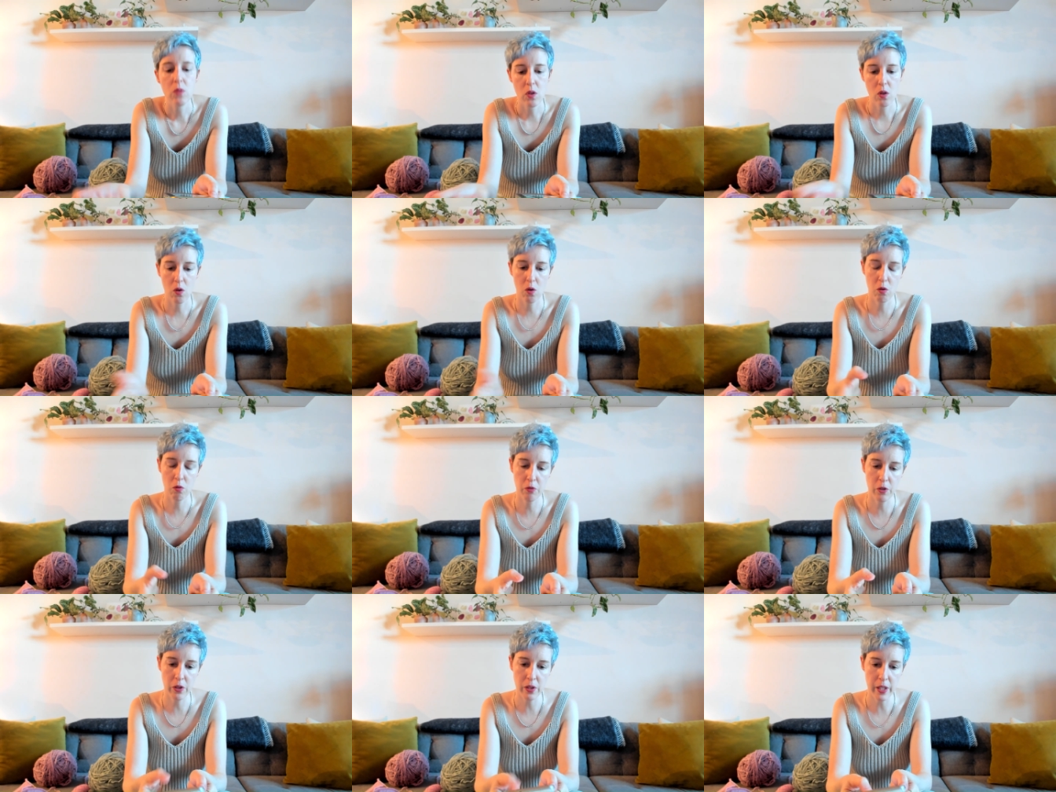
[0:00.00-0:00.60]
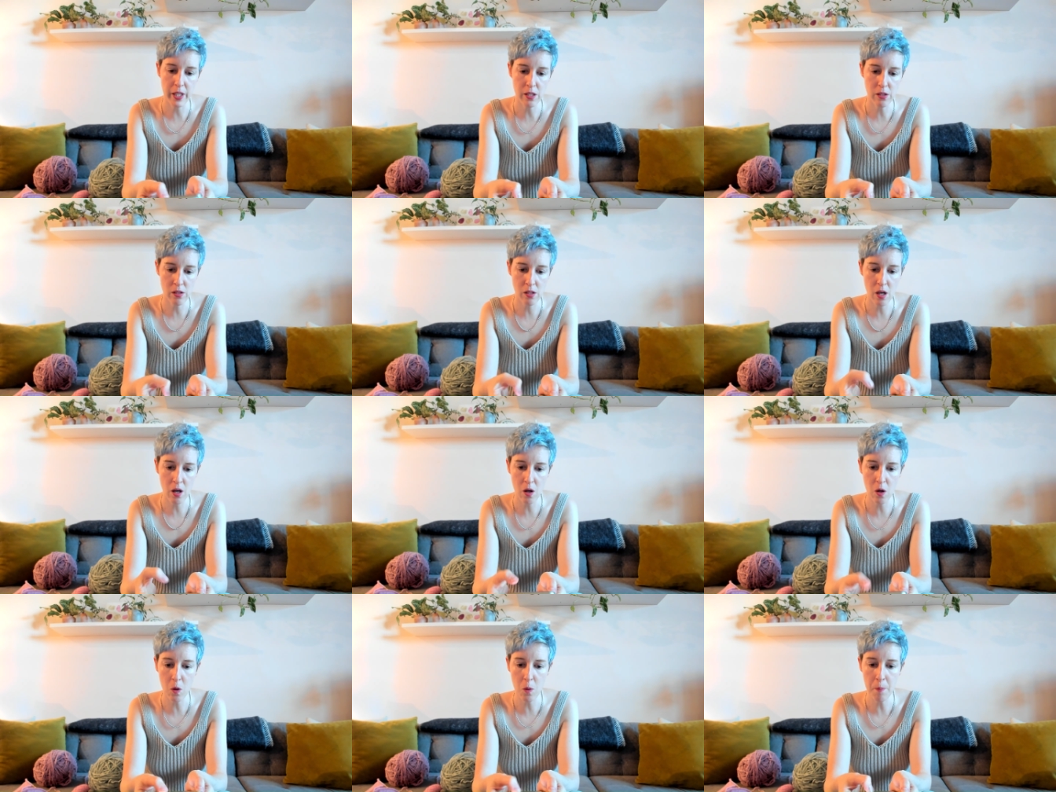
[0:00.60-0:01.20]
overly
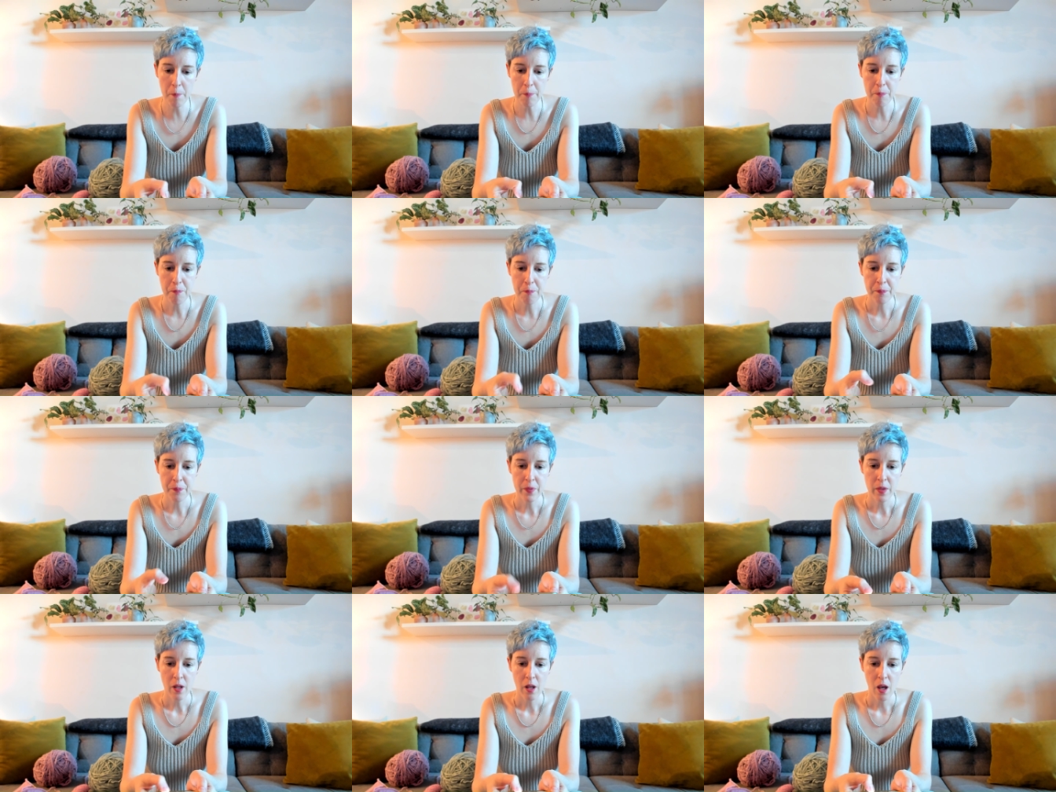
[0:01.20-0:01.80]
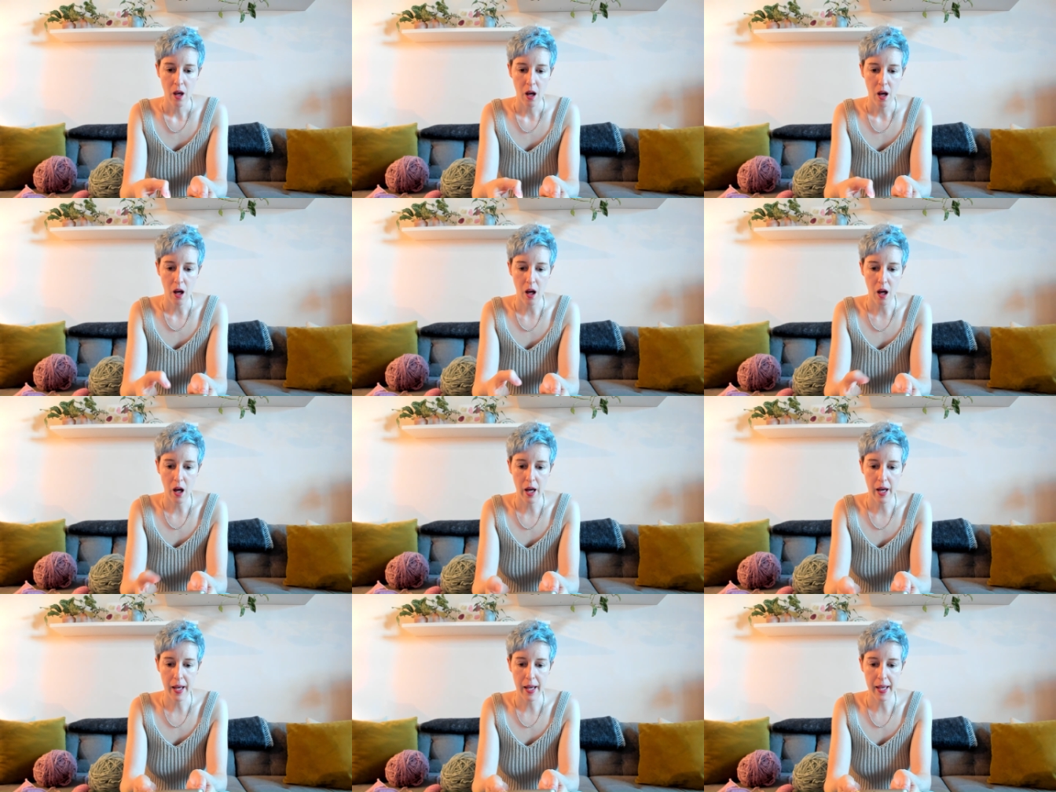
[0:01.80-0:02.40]
so.
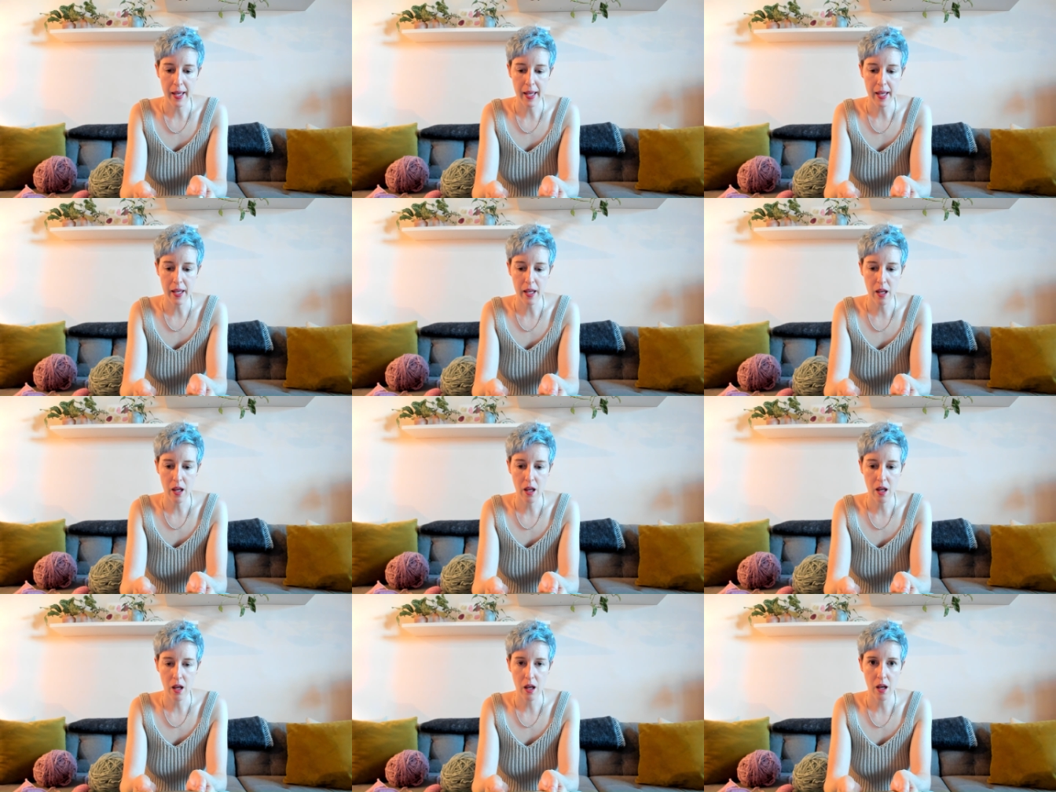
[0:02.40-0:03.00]
I